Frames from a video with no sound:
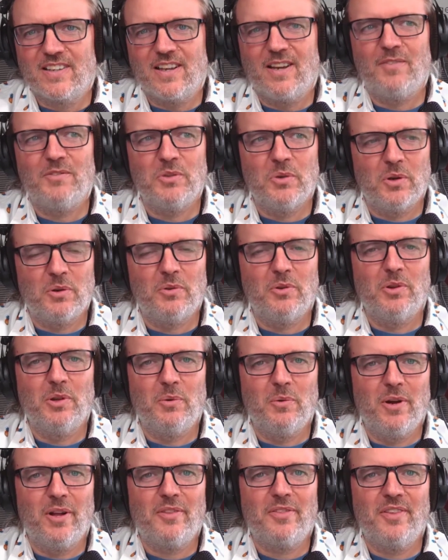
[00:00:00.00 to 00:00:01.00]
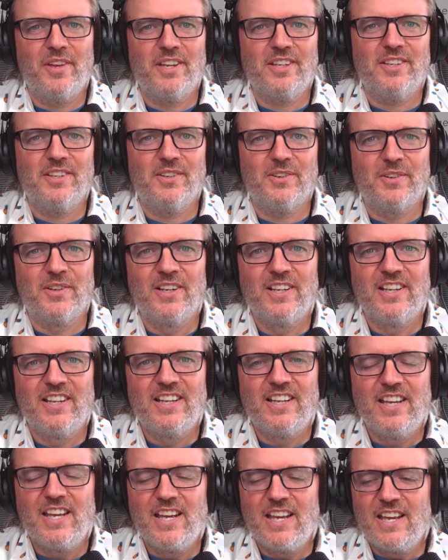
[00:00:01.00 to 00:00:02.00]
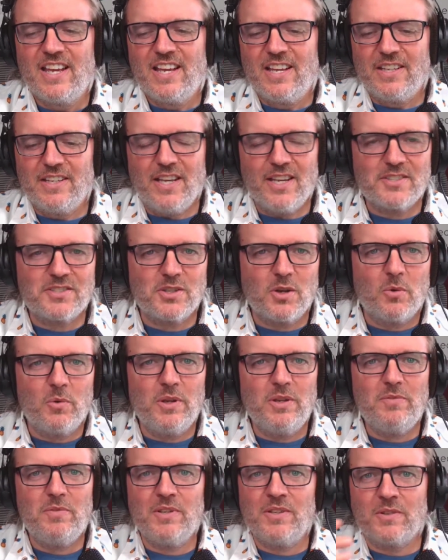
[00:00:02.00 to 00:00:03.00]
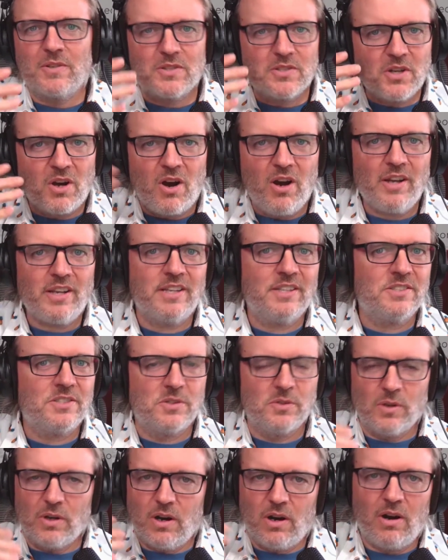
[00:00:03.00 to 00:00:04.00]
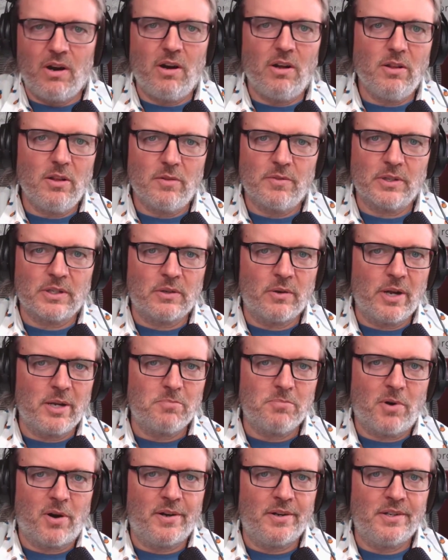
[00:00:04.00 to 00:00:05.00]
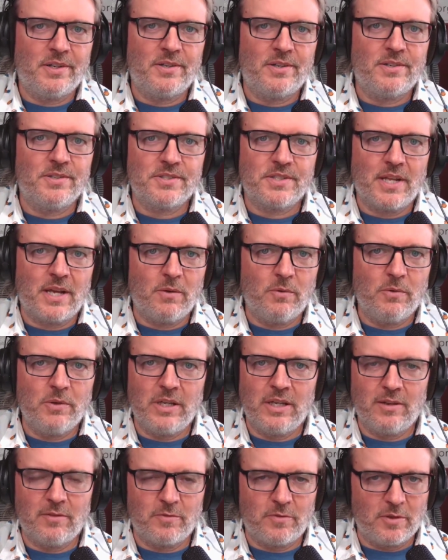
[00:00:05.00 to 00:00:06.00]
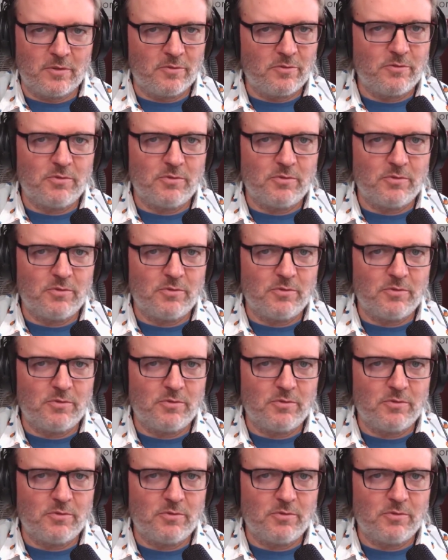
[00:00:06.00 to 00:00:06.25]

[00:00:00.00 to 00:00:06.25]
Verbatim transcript: I'm doing really well, thank you. Yeah, so we've been talking to all of the great partners that we have been